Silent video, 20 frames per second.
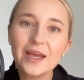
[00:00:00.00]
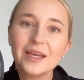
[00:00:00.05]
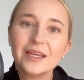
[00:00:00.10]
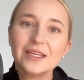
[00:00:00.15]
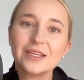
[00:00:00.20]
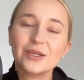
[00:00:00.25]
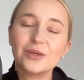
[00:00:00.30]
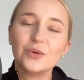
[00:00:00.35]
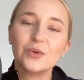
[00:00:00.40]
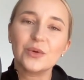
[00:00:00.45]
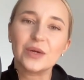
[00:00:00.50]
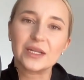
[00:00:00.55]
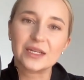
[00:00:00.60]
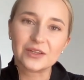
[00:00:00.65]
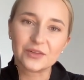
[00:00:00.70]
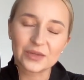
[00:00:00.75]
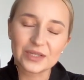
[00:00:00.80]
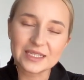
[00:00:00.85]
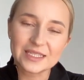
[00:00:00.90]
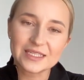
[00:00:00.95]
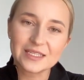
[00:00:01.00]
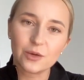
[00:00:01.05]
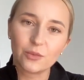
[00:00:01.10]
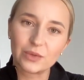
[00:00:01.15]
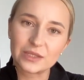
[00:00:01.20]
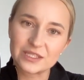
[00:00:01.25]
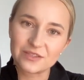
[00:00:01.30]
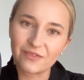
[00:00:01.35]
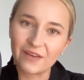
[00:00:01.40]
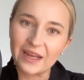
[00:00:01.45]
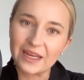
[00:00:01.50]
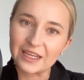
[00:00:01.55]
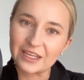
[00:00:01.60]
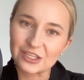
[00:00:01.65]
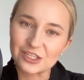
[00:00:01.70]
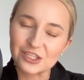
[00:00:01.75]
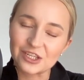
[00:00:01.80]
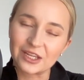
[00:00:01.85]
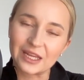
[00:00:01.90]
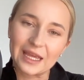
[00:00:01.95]
you increase what's
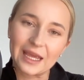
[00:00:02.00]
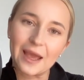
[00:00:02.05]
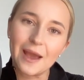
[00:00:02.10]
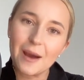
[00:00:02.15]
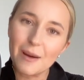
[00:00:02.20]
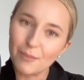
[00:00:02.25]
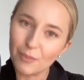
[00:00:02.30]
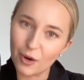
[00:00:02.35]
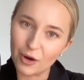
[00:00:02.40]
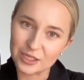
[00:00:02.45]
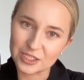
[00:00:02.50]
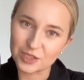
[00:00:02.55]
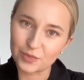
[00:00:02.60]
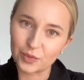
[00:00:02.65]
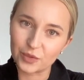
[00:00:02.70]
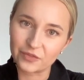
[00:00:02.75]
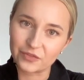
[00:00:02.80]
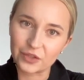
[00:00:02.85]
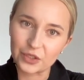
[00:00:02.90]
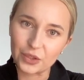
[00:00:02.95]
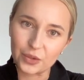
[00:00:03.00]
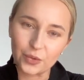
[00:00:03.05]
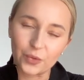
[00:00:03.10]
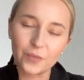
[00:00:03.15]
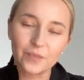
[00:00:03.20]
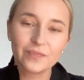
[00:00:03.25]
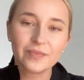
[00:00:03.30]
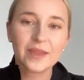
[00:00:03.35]
financially possible for you.